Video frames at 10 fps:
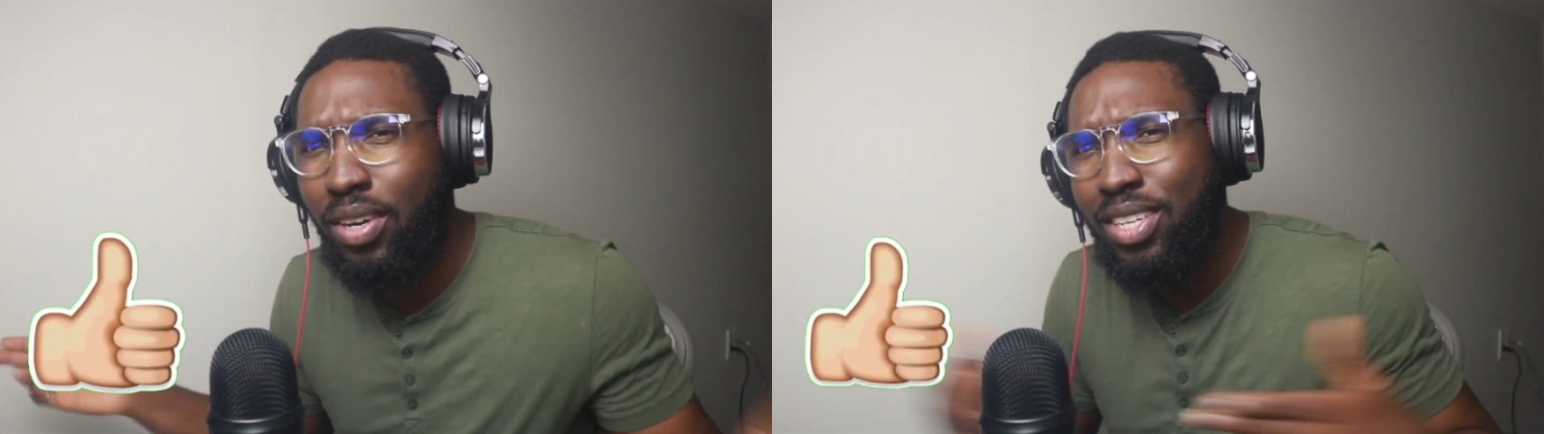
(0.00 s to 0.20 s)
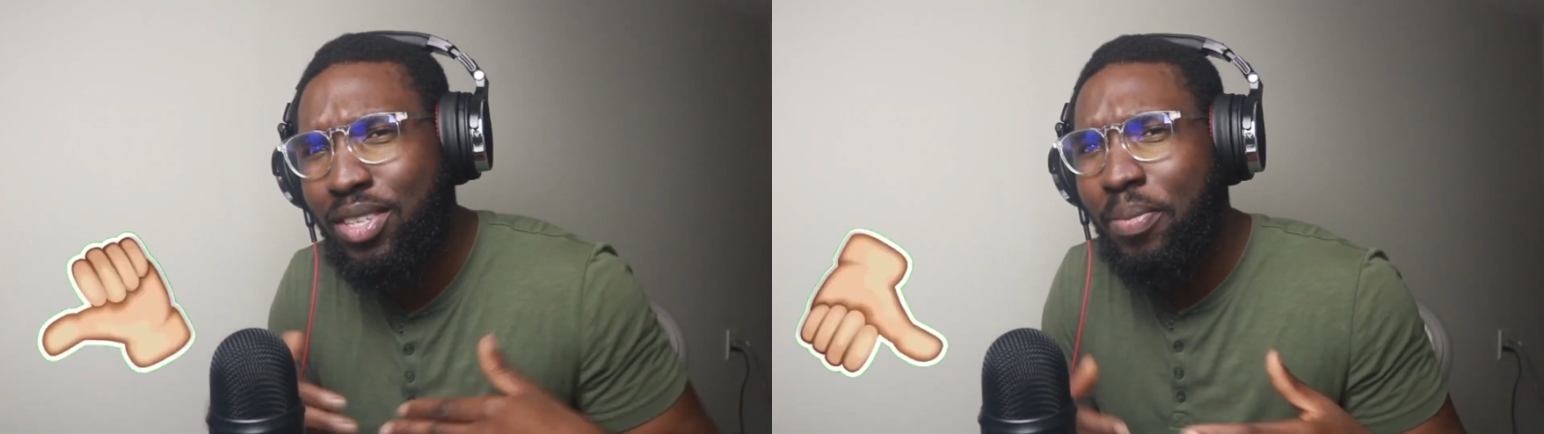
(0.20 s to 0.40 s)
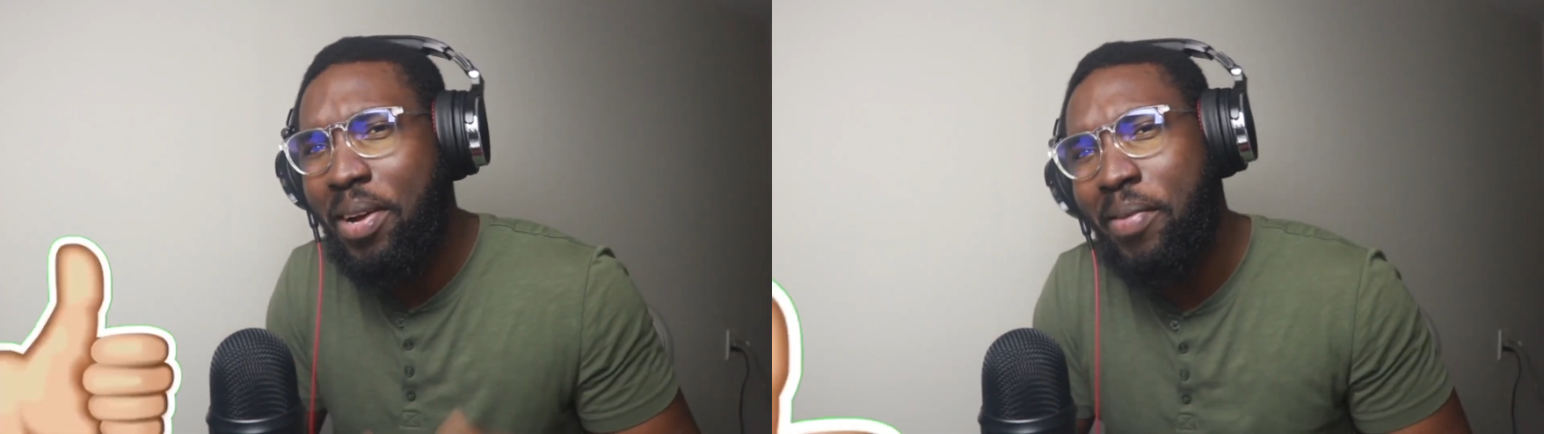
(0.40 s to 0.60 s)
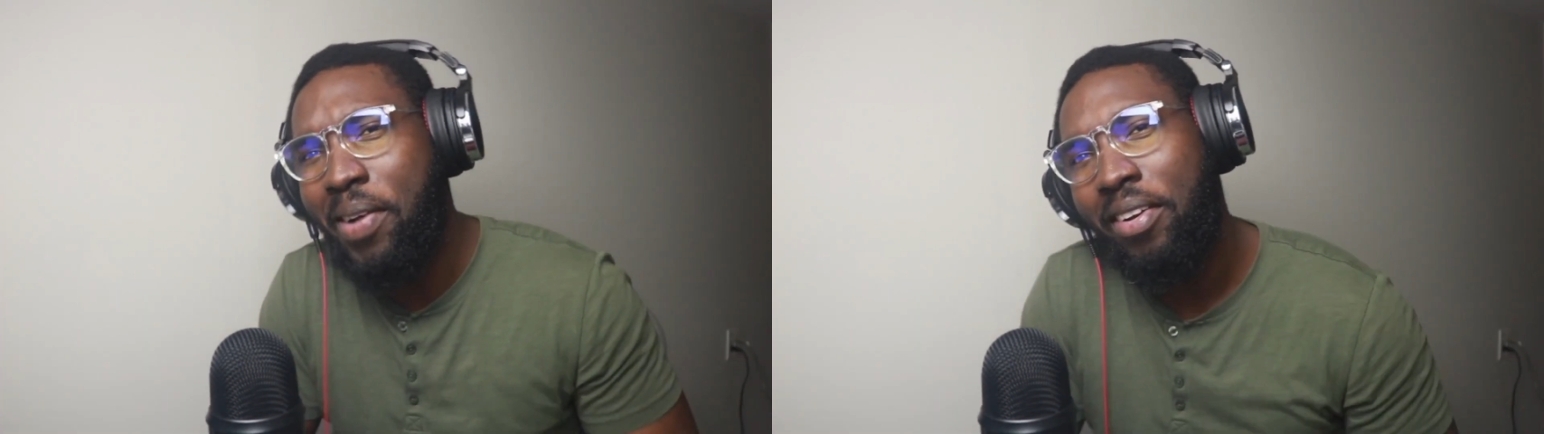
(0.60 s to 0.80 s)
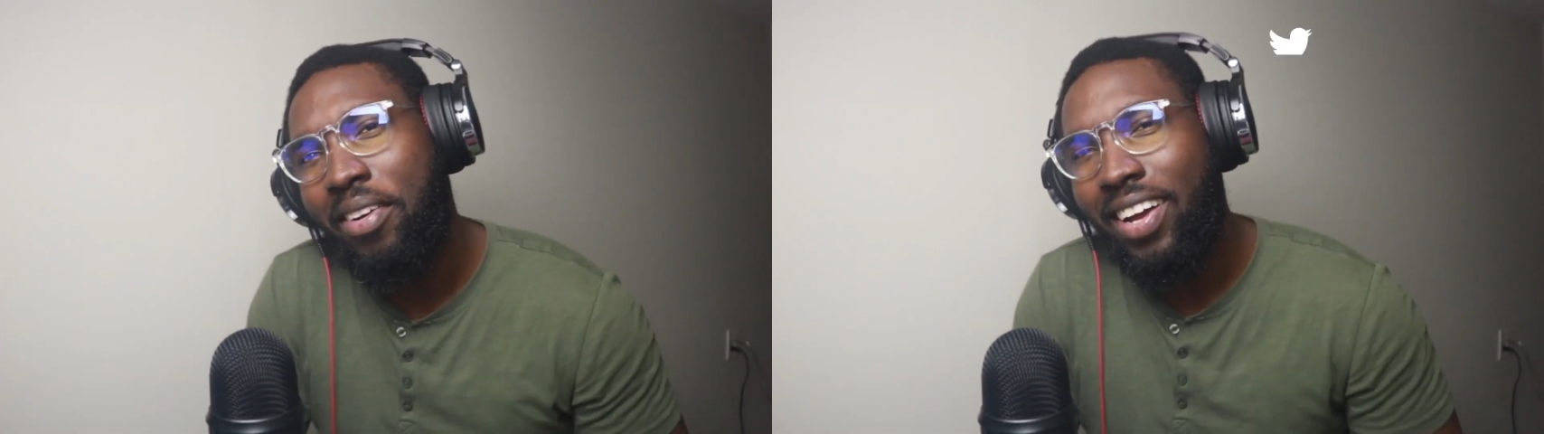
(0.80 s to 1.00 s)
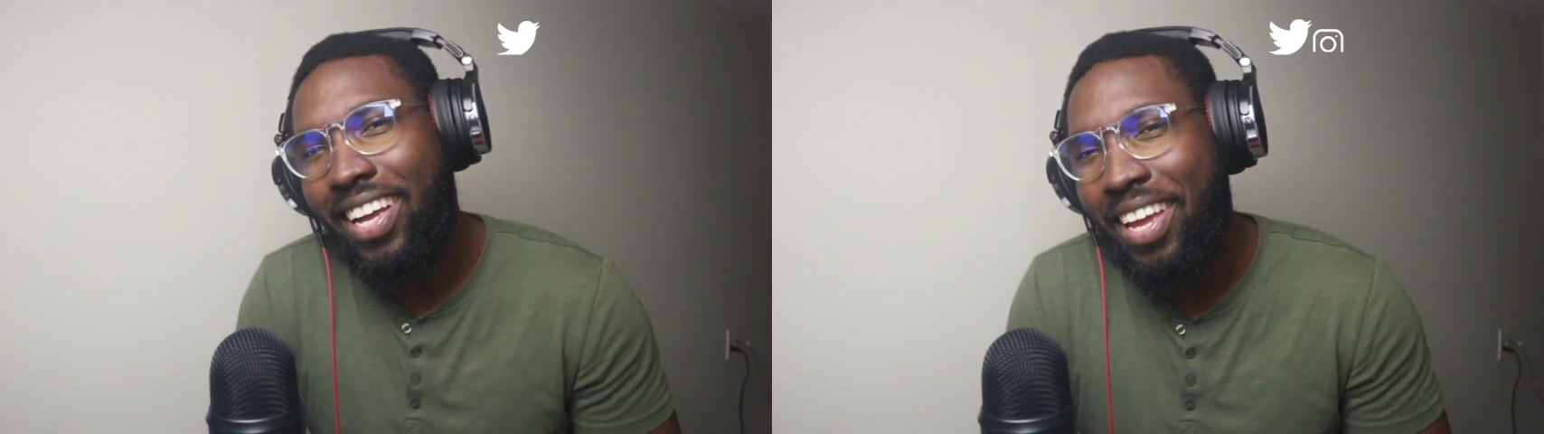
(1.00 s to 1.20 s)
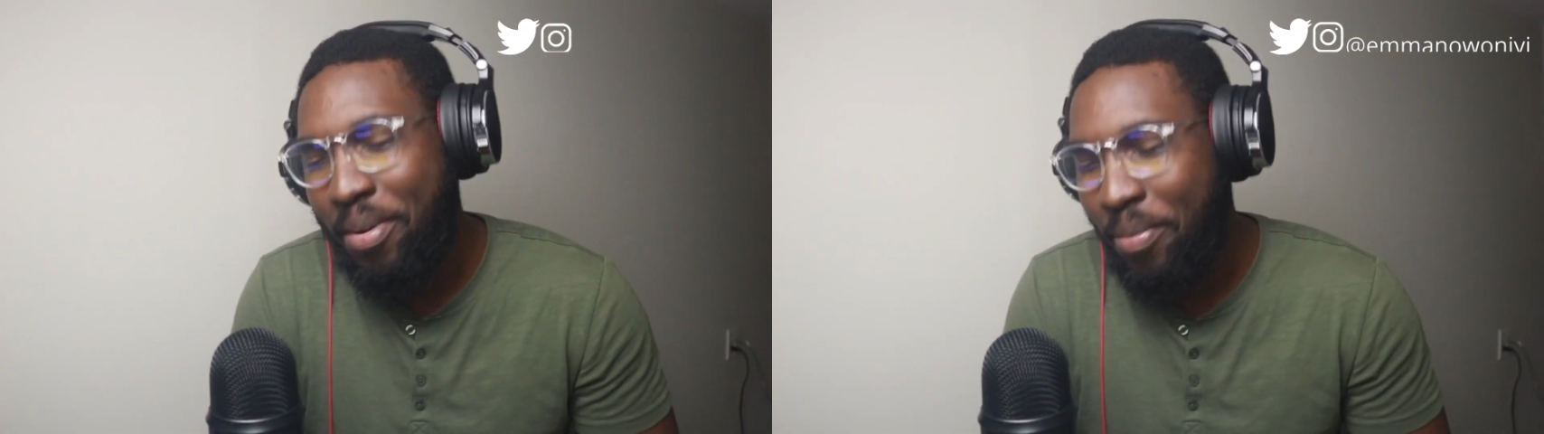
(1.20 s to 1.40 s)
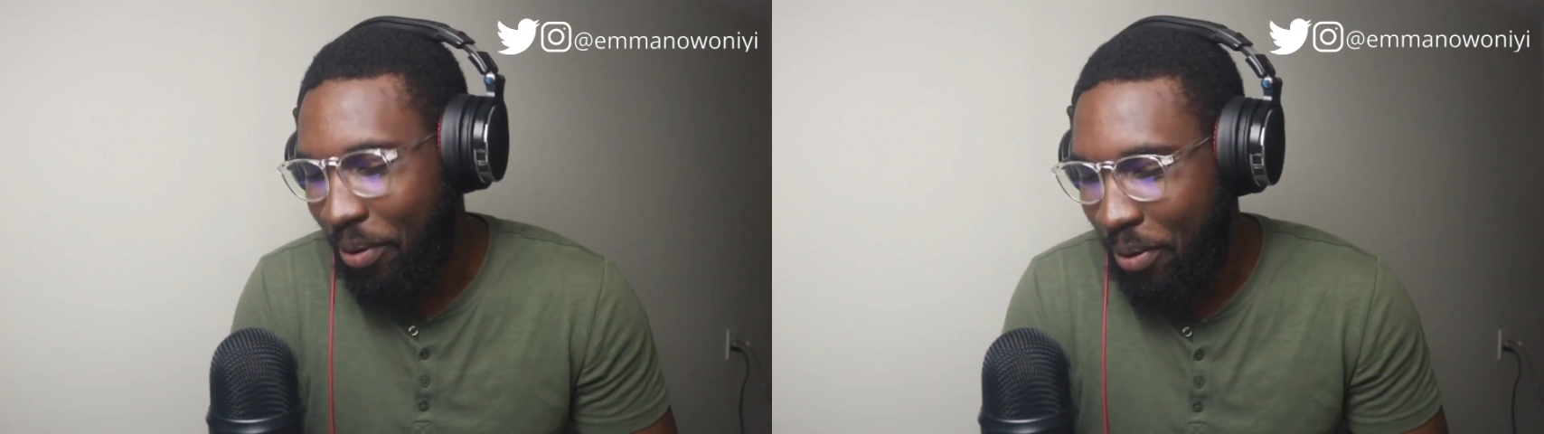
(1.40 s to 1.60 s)
It's your boy Mano, aka
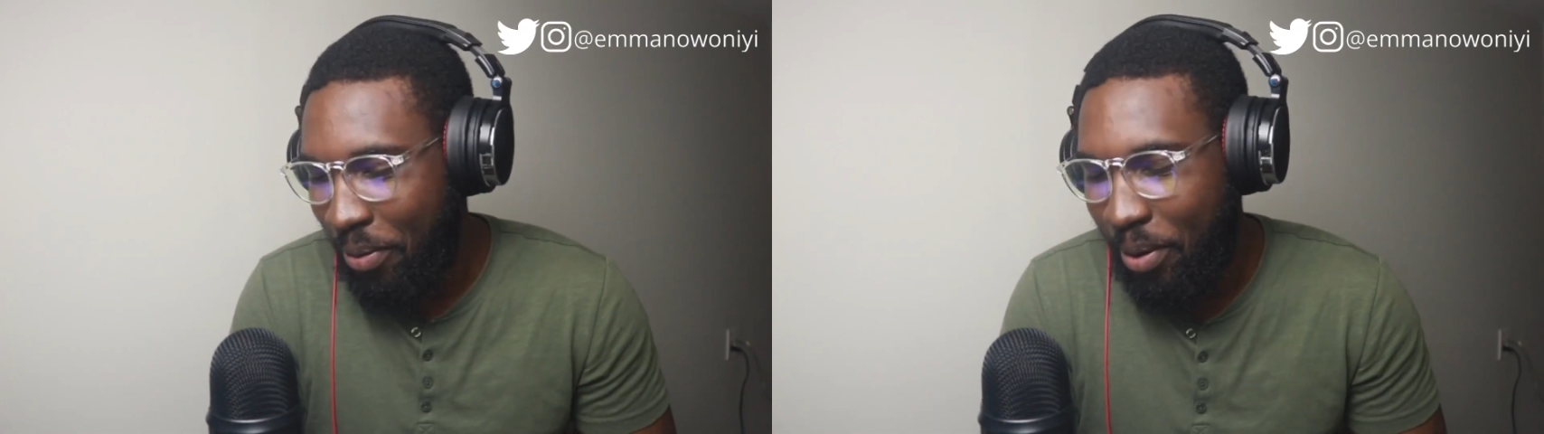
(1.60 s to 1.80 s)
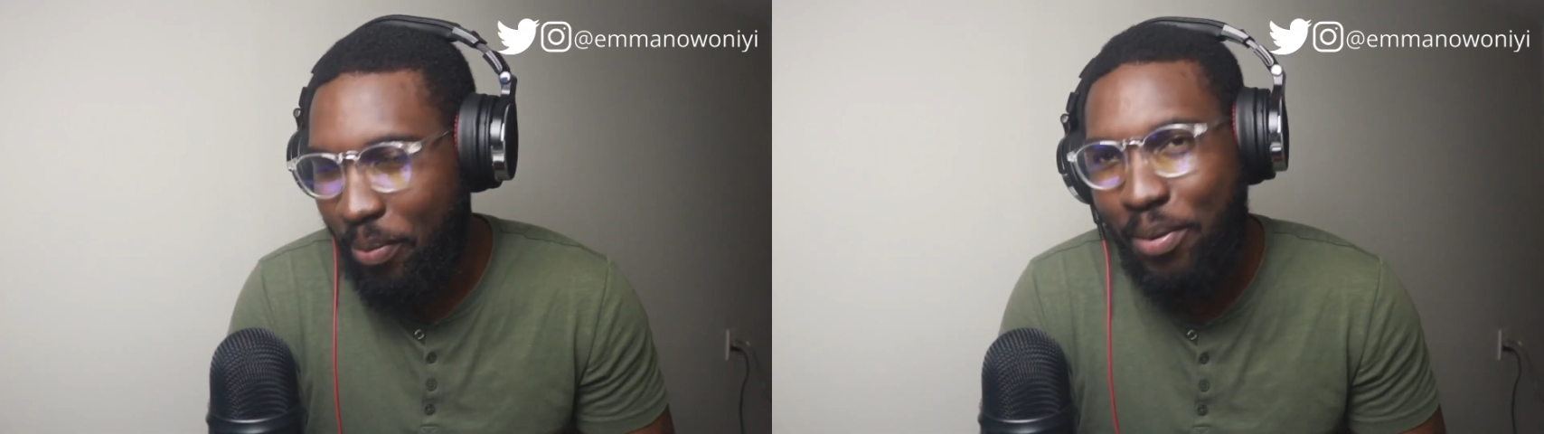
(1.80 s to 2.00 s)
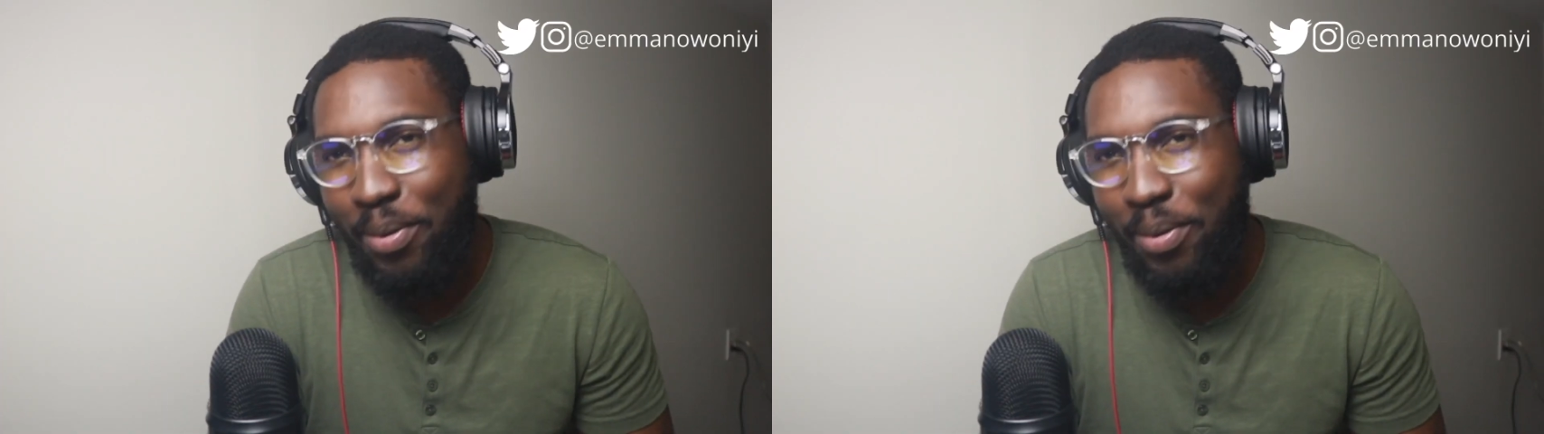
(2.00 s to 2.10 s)
palmwinepapi.